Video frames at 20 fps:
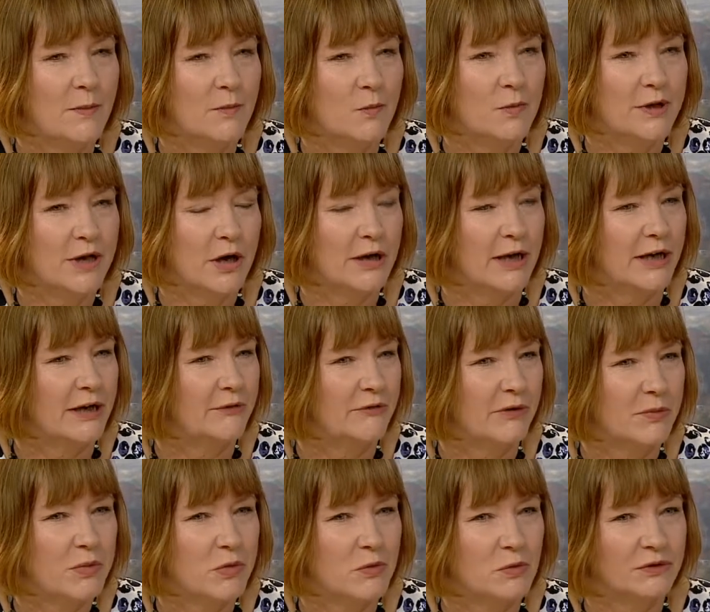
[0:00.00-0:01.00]
We are getting
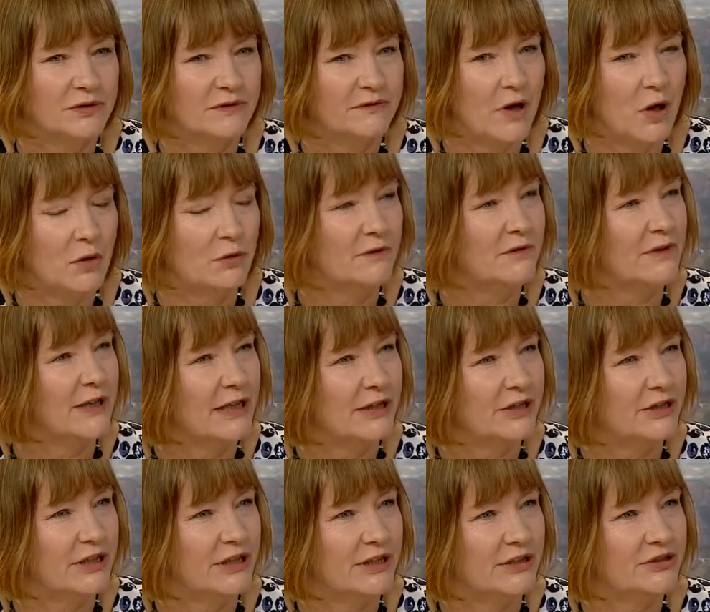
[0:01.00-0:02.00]
reports of whole
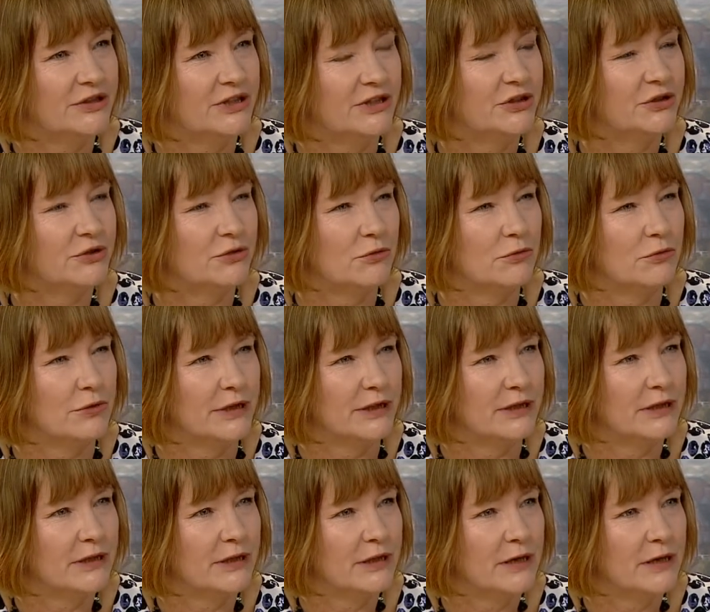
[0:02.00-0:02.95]
villages destroyed,